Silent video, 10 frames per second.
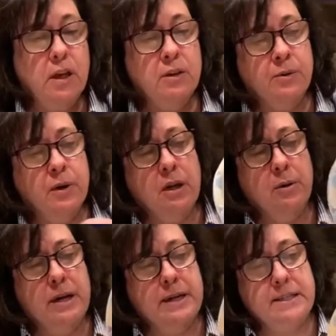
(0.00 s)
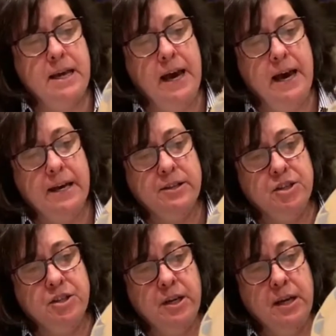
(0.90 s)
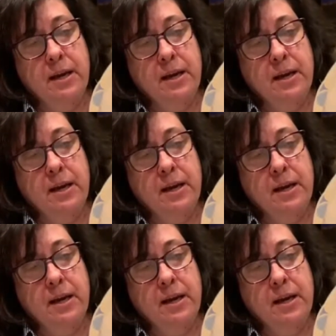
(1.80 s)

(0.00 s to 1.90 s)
is we're going to attach